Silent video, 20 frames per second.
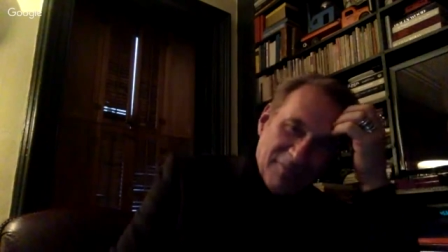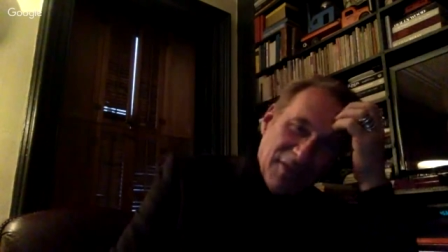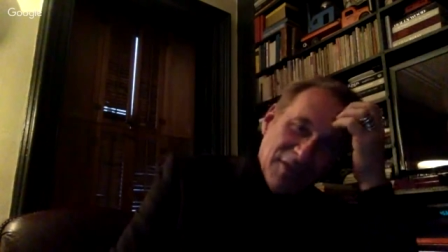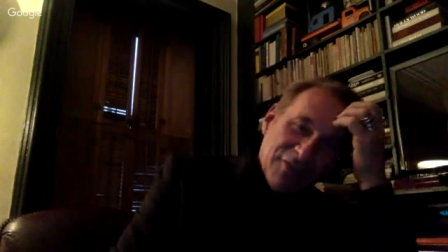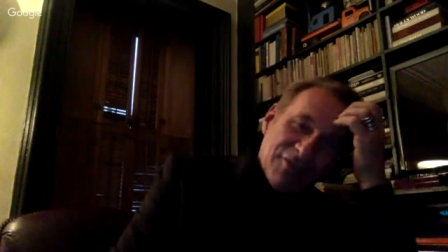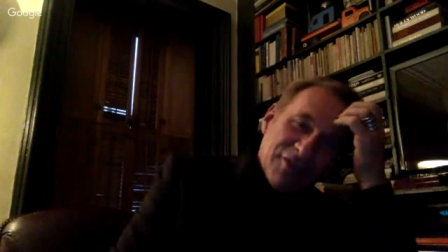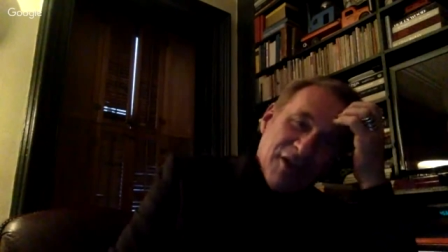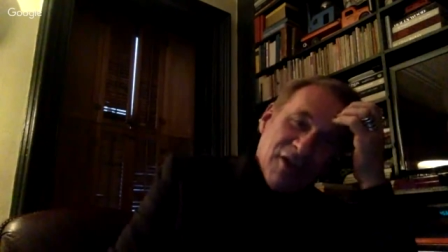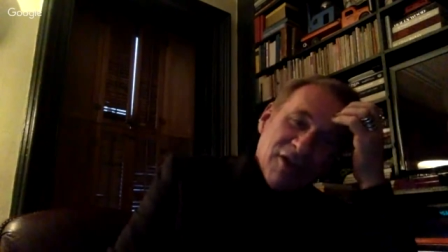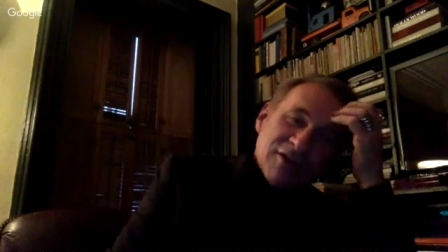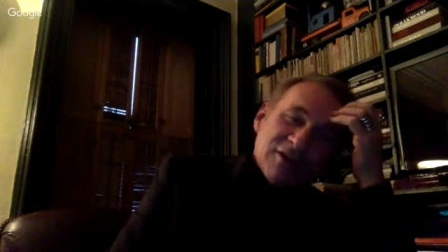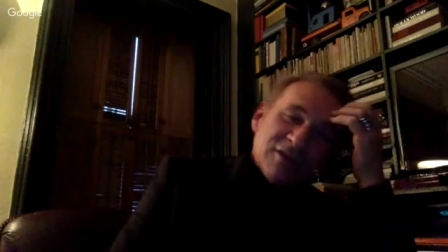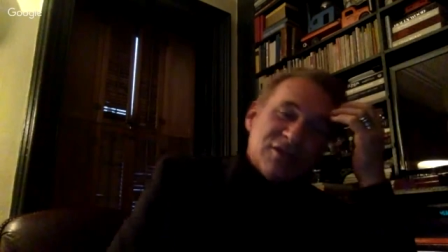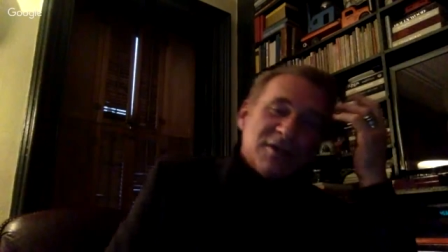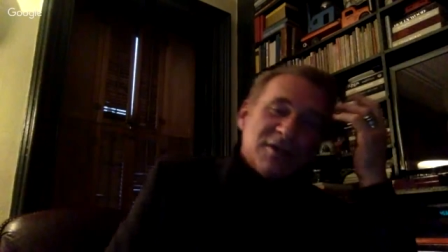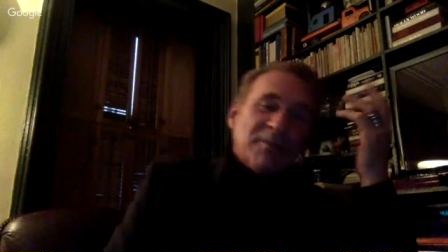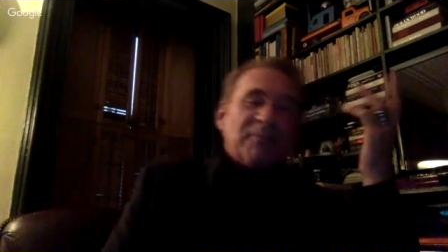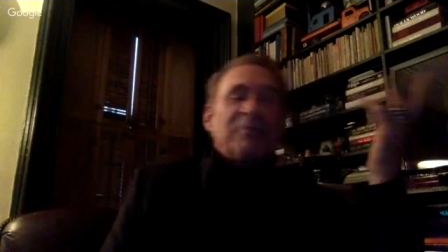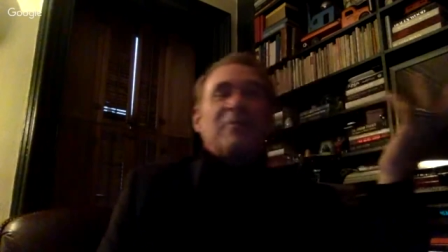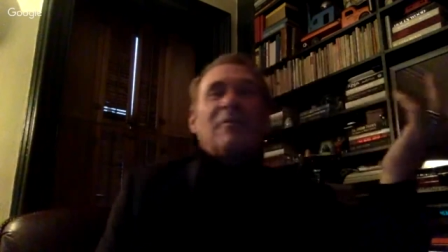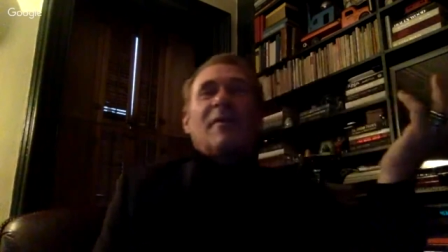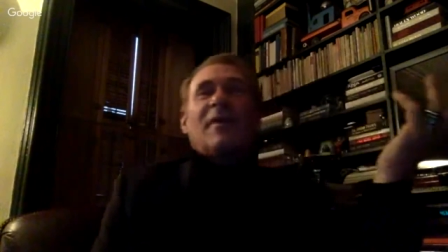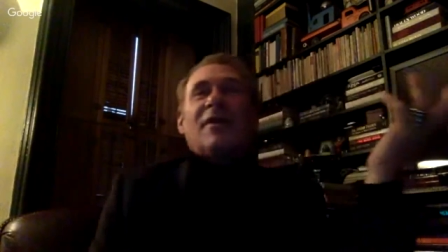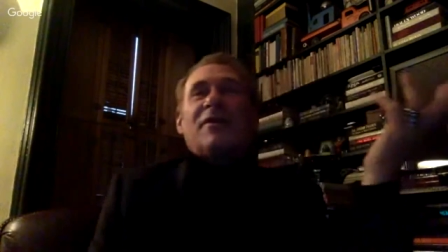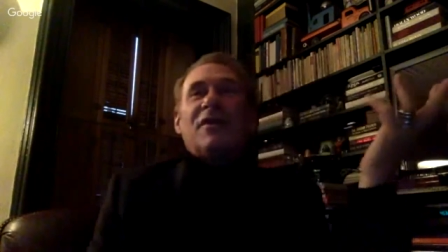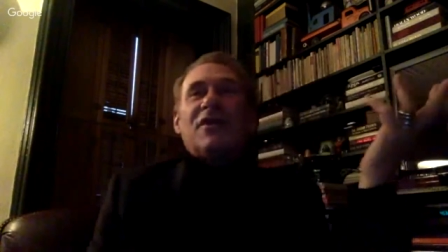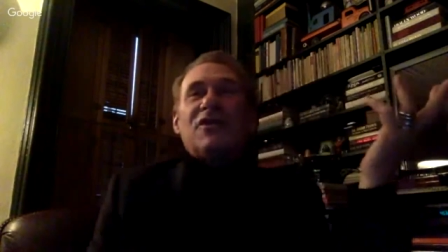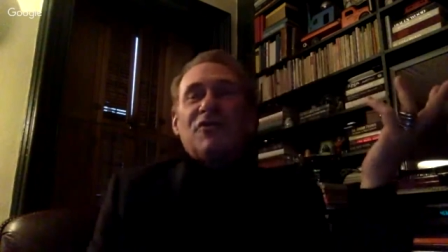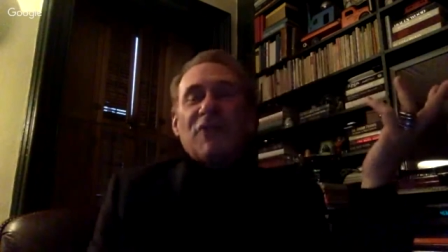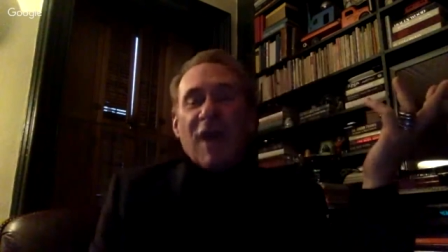So
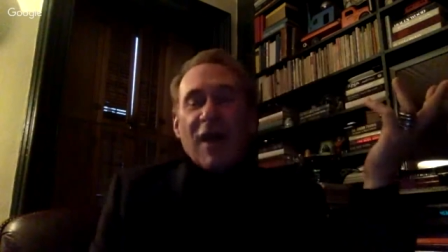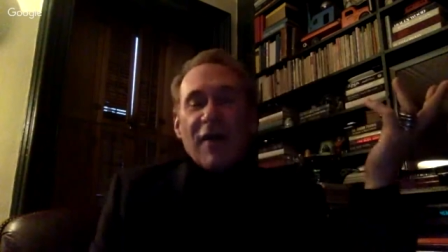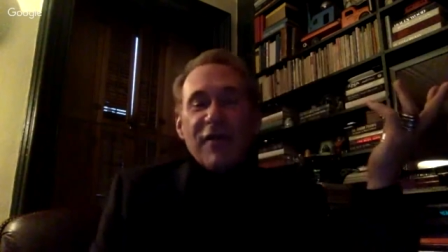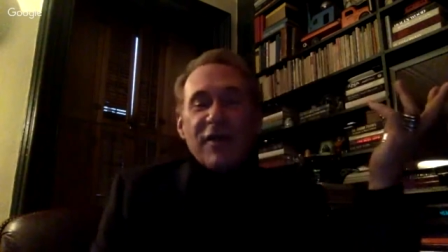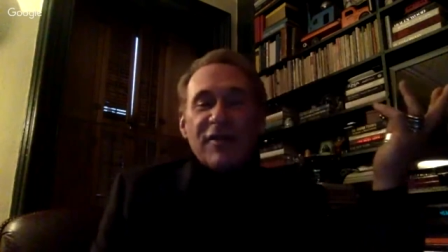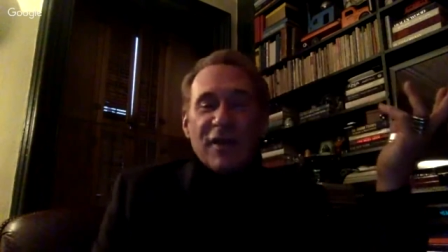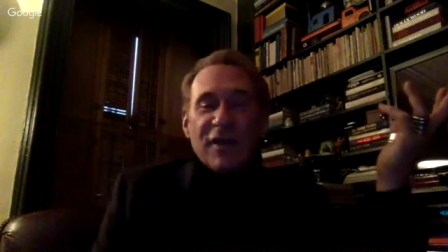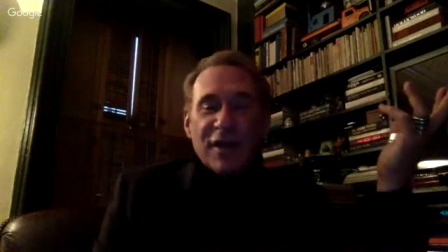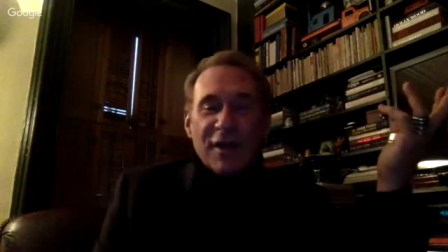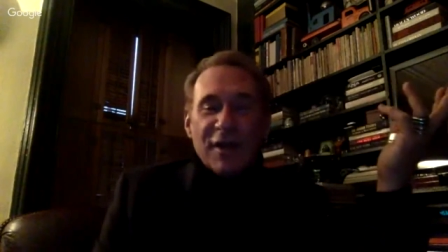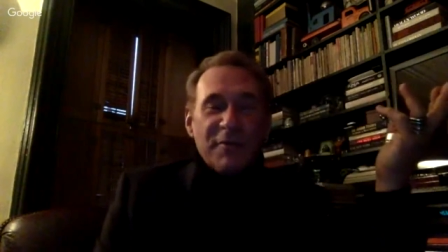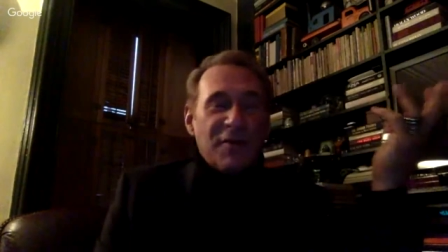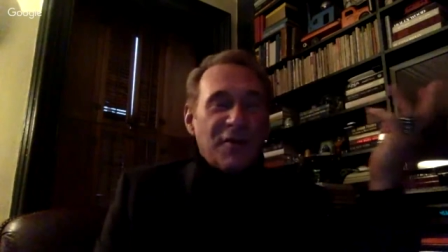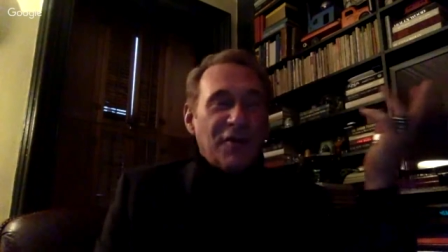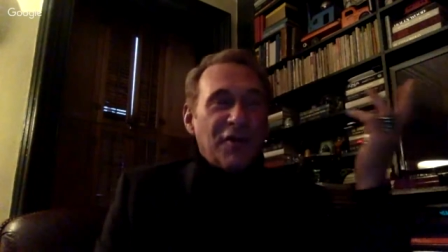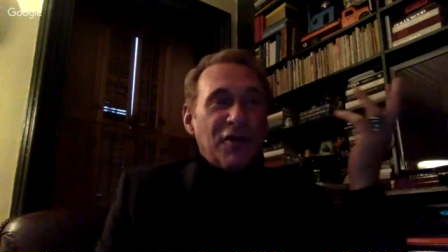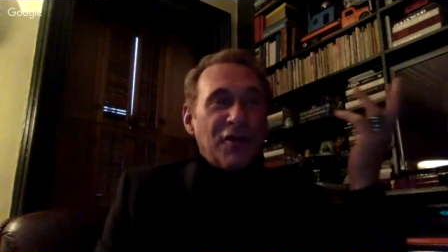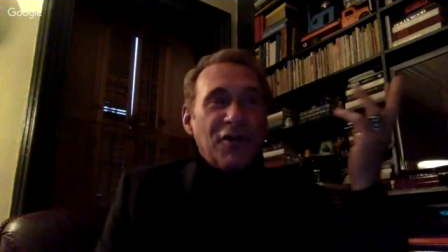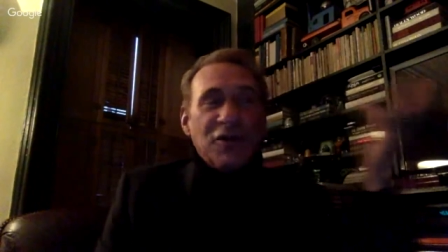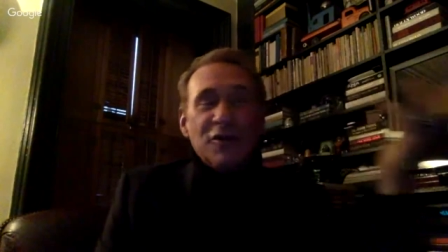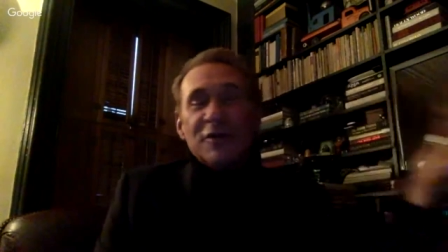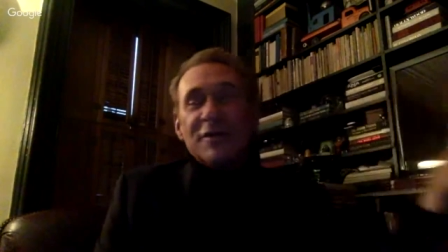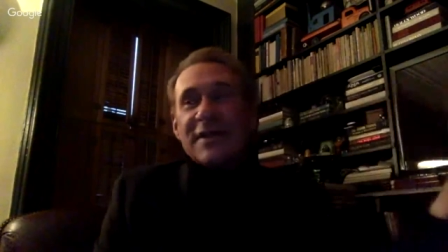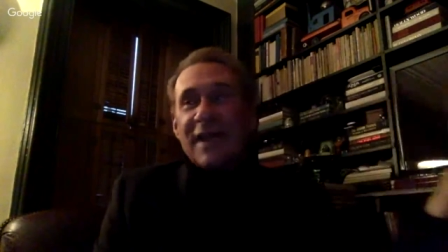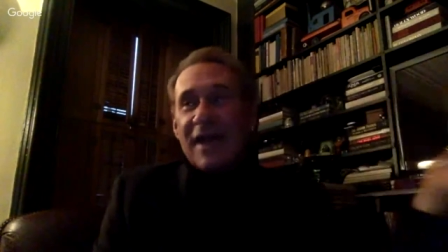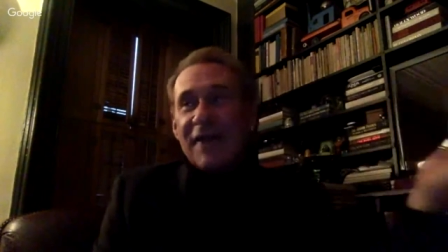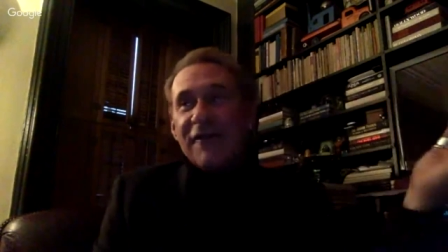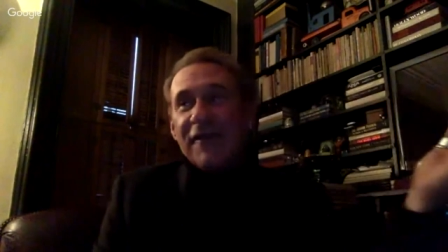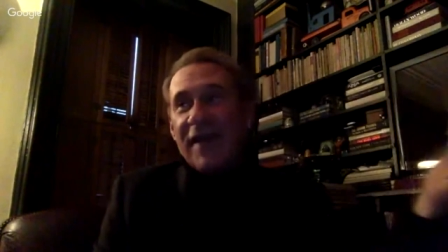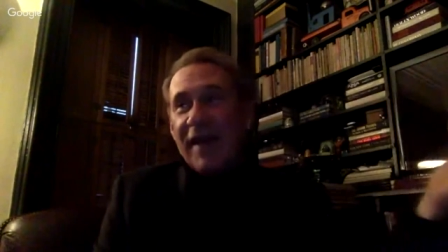the driver took him to the News
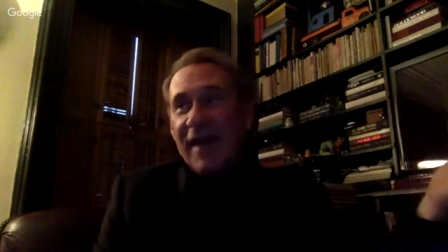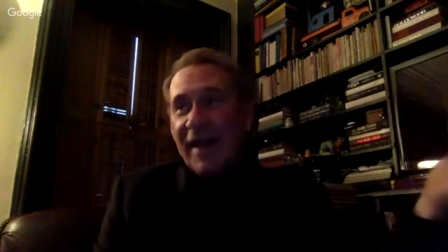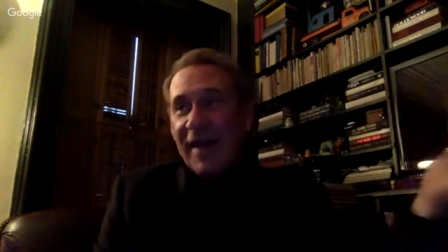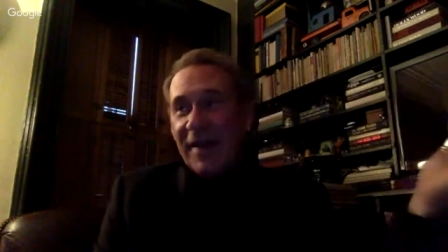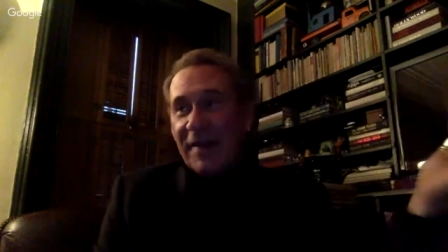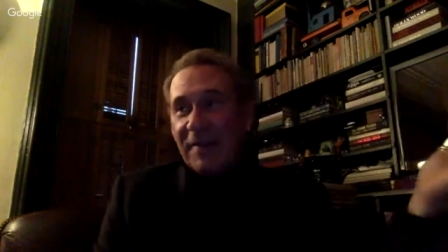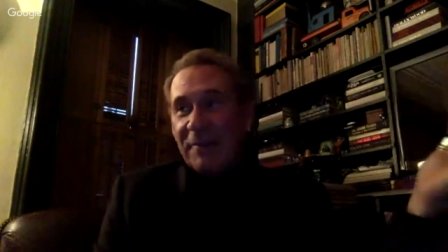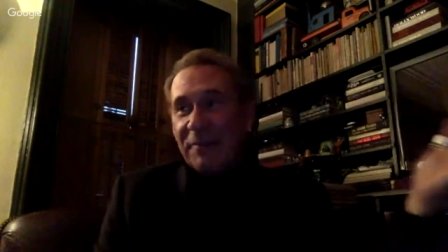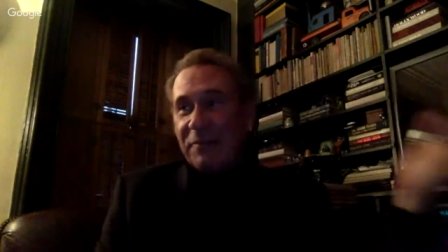Cafe,